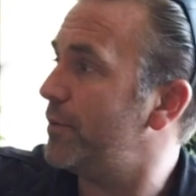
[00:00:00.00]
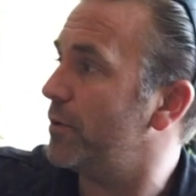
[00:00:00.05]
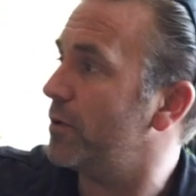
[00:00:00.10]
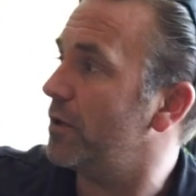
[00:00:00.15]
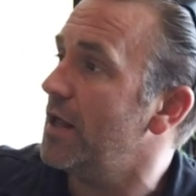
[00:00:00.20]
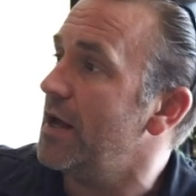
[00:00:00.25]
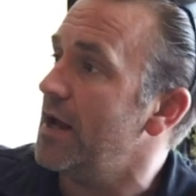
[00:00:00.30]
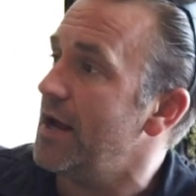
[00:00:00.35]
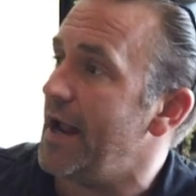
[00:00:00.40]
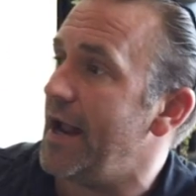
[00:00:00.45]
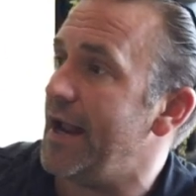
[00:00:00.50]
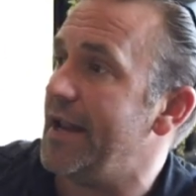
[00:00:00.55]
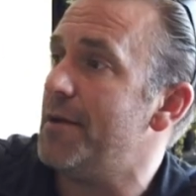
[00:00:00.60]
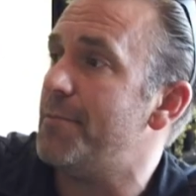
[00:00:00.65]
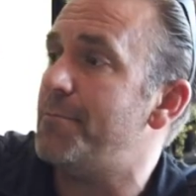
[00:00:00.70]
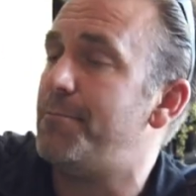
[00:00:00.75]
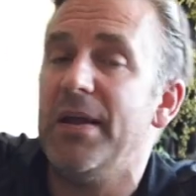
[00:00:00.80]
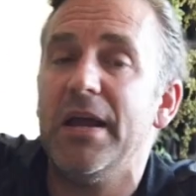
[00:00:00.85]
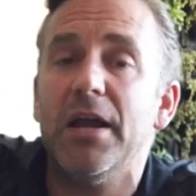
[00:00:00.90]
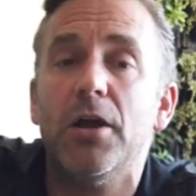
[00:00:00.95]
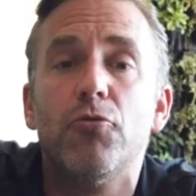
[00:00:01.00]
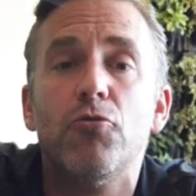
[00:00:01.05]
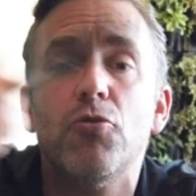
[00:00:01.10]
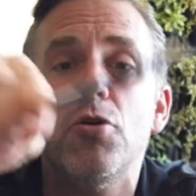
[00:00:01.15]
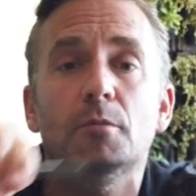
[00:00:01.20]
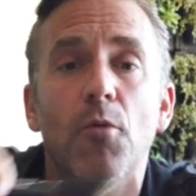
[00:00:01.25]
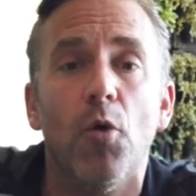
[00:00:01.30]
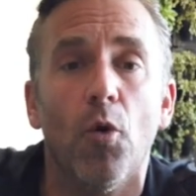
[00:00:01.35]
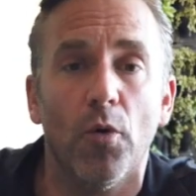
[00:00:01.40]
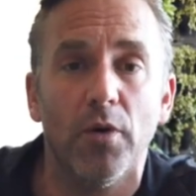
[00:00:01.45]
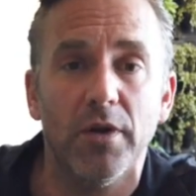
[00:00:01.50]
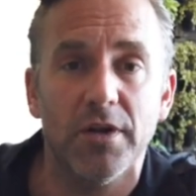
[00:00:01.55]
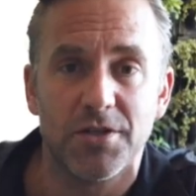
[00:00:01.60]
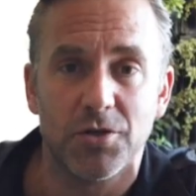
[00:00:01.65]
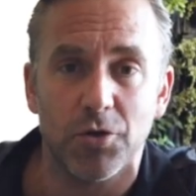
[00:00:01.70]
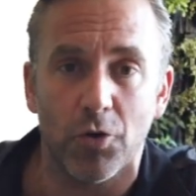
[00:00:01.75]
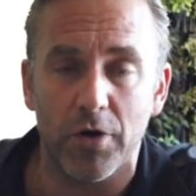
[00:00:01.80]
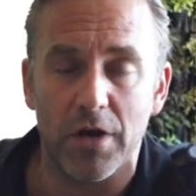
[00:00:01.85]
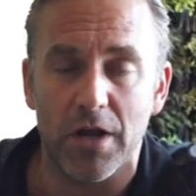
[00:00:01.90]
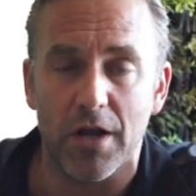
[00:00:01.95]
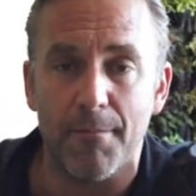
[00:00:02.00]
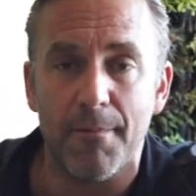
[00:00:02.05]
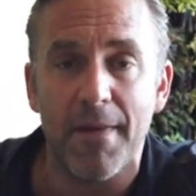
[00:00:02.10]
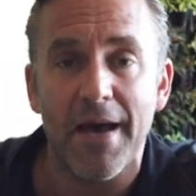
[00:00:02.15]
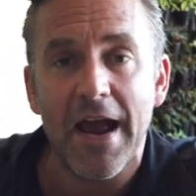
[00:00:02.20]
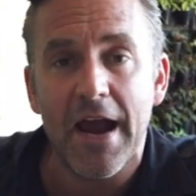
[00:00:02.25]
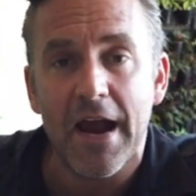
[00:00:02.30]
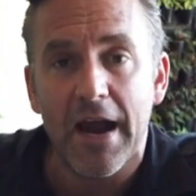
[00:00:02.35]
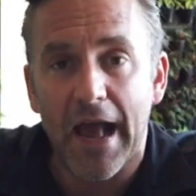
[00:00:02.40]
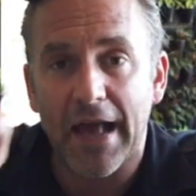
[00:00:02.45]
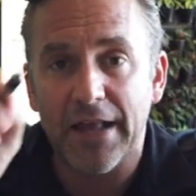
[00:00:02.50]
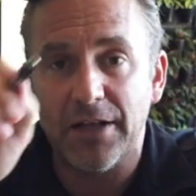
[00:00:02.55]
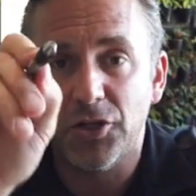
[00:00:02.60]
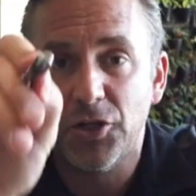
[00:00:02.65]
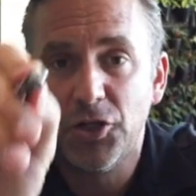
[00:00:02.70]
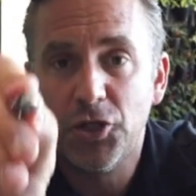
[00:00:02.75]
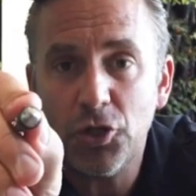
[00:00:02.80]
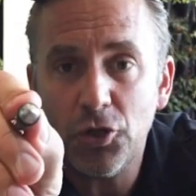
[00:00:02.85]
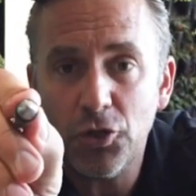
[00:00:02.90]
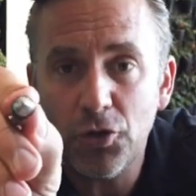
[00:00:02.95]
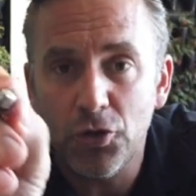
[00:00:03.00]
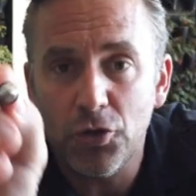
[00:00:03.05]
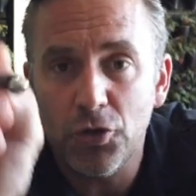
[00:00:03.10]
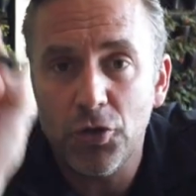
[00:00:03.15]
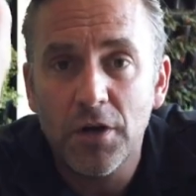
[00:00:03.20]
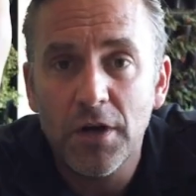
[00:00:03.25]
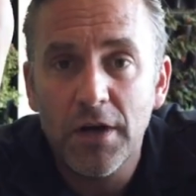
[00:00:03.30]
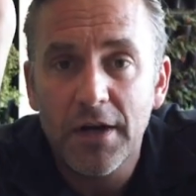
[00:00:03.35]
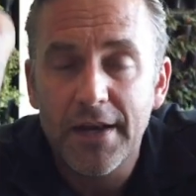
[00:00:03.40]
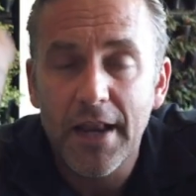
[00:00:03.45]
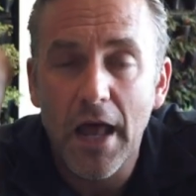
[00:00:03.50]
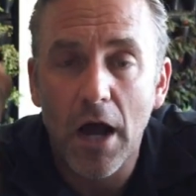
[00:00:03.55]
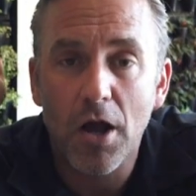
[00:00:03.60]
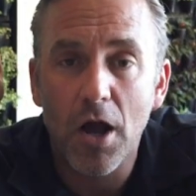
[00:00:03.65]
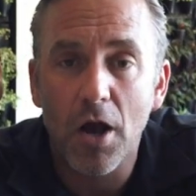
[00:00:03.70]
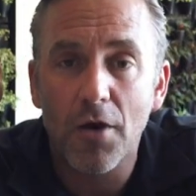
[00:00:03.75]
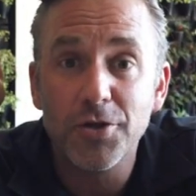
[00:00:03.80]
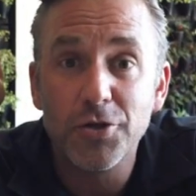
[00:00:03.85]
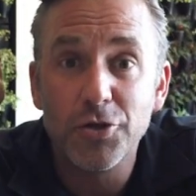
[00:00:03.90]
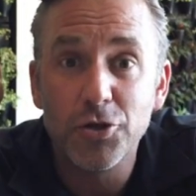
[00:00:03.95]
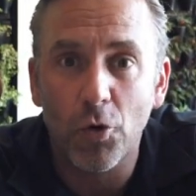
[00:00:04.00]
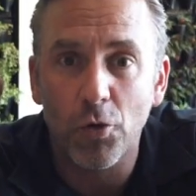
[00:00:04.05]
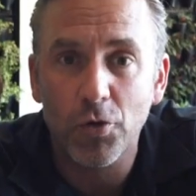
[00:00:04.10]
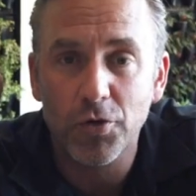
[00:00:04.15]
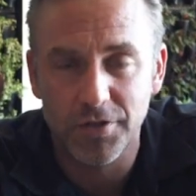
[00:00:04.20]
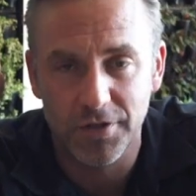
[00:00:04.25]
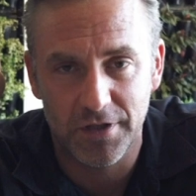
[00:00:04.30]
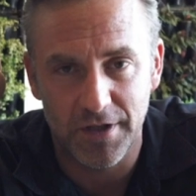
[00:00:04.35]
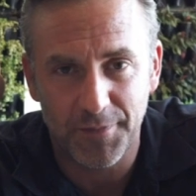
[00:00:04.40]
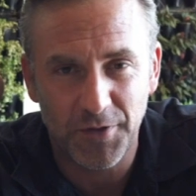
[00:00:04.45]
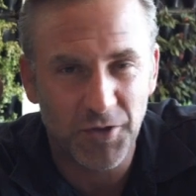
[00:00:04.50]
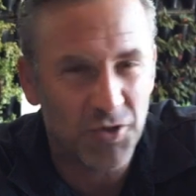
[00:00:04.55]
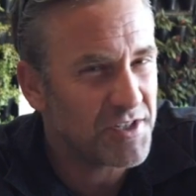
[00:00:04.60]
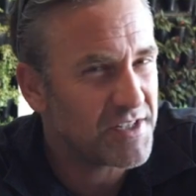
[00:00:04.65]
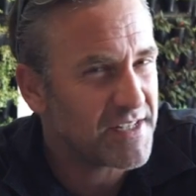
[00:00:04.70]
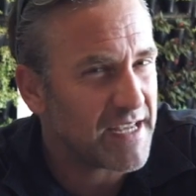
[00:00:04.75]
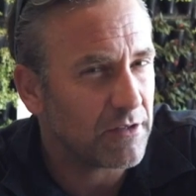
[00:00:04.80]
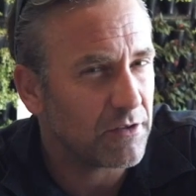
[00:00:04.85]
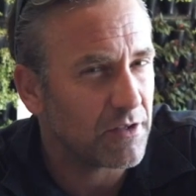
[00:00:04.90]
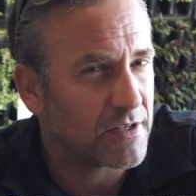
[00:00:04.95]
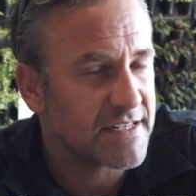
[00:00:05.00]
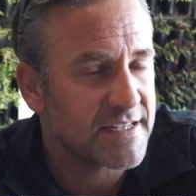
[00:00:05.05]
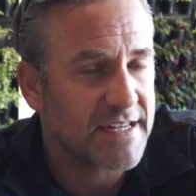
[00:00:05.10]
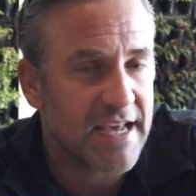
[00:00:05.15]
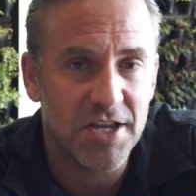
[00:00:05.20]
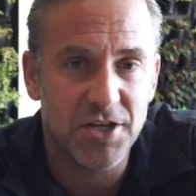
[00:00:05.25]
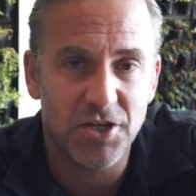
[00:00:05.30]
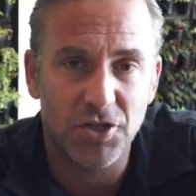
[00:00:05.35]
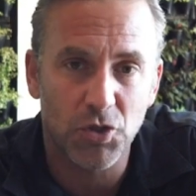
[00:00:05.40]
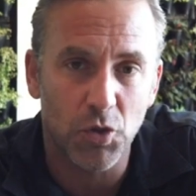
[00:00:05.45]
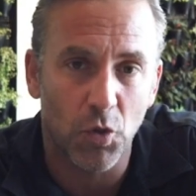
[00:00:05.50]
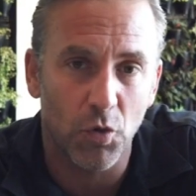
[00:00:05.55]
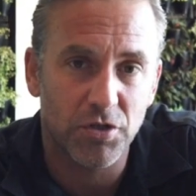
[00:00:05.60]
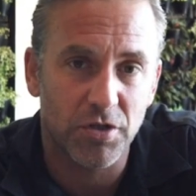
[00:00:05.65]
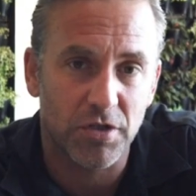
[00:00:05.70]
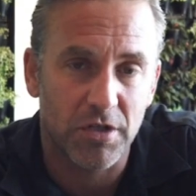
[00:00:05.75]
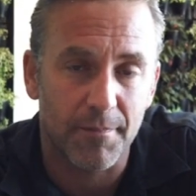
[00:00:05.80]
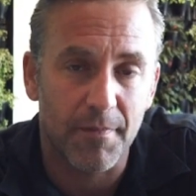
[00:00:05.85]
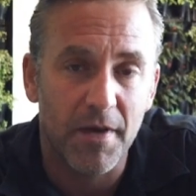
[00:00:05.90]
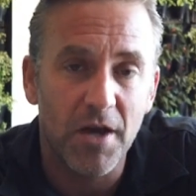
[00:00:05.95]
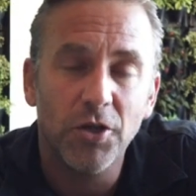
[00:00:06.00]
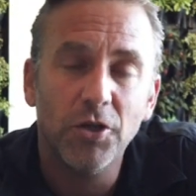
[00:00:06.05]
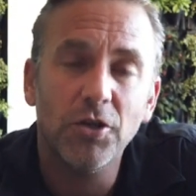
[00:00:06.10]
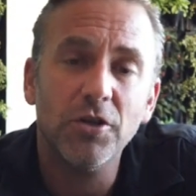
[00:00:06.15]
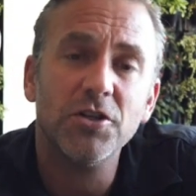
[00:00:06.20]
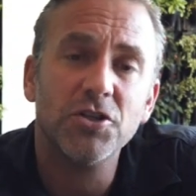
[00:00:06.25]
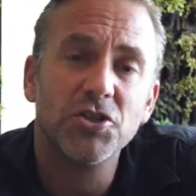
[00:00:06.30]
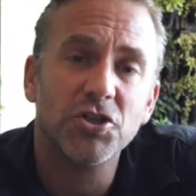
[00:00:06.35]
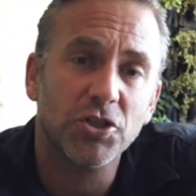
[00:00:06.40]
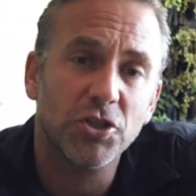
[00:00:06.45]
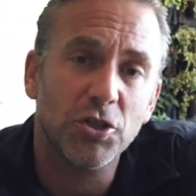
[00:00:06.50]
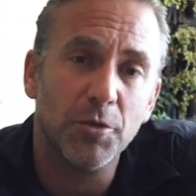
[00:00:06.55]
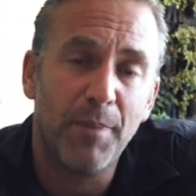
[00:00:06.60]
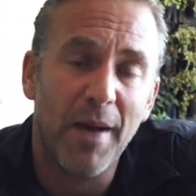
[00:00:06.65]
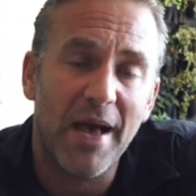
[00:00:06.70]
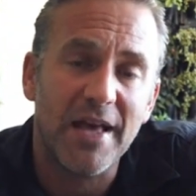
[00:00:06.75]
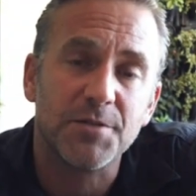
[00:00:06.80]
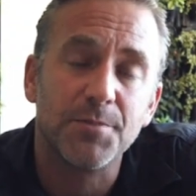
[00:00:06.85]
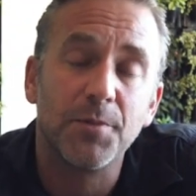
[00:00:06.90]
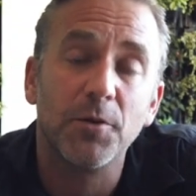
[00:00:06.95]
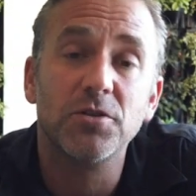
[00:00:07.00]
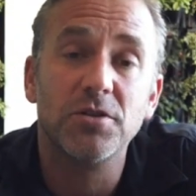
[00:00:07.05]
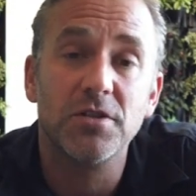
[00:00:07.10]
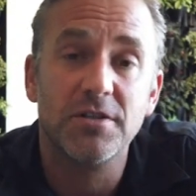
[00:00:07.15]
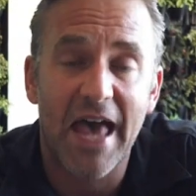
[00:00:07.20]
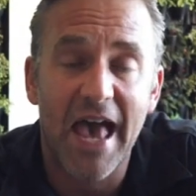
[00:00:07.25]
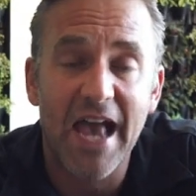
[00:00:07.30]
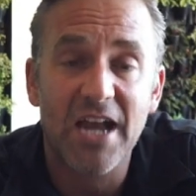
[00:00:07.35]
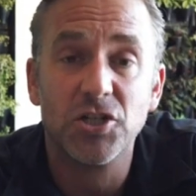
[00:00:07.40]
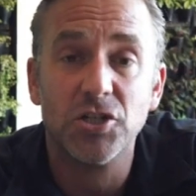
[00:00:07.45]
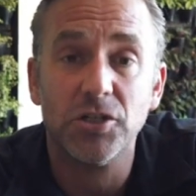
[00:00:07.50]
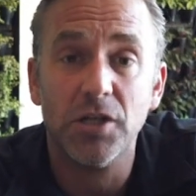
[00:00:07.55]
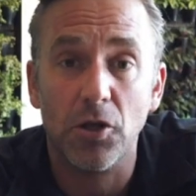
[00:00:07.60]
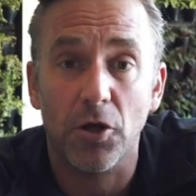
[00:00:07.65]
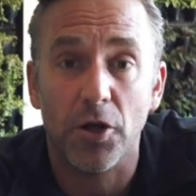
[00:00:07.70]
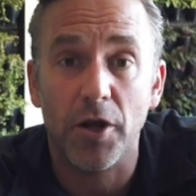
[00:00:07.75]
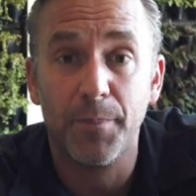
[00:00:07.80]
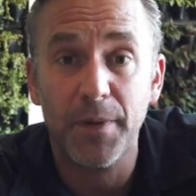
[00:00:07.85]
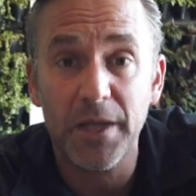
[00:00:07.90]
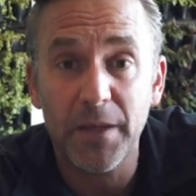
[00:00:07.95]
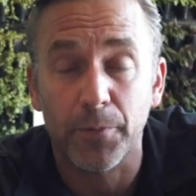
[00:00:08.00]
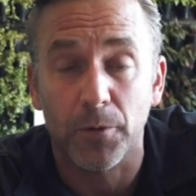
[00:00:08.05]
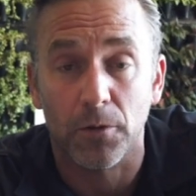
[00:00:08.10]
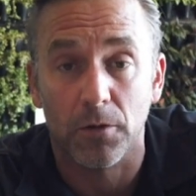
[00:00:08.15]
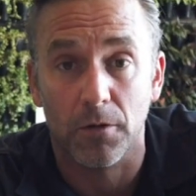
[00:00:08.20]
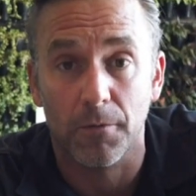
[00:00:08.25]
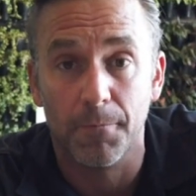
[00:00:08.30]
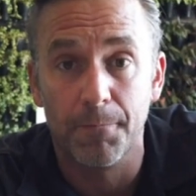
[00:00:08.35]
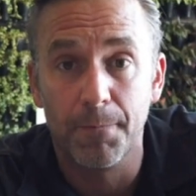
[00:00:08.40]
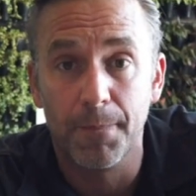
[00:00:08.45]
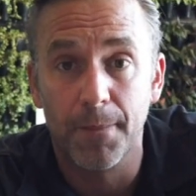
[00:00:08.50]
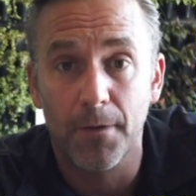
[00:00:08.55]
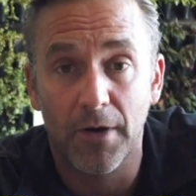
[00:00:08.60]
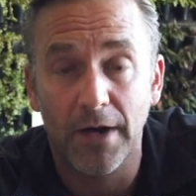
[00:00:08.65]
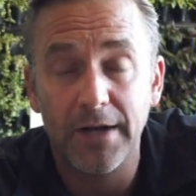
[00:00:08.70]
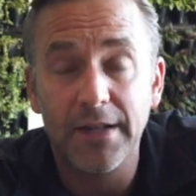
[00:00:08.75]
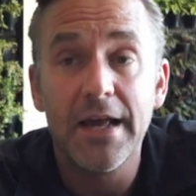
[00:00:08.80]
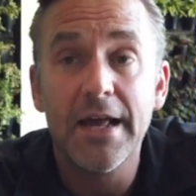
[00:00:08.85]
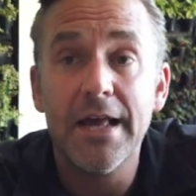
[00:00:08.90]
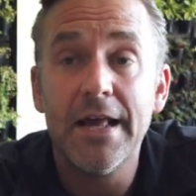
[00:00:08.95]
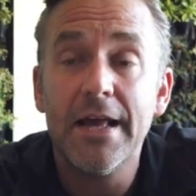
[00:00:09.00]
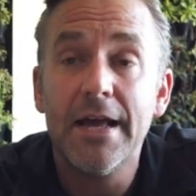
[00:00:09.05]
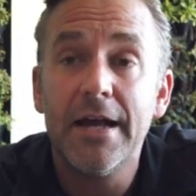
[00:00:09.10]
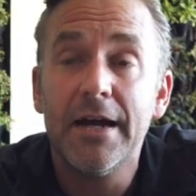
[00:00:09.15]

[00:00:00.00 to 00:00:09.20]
people in a big room or auditorium and you now go and talk to them. You stand on a stage and talk to them. You're gonna shit your pants because it's actually a lot of people, right?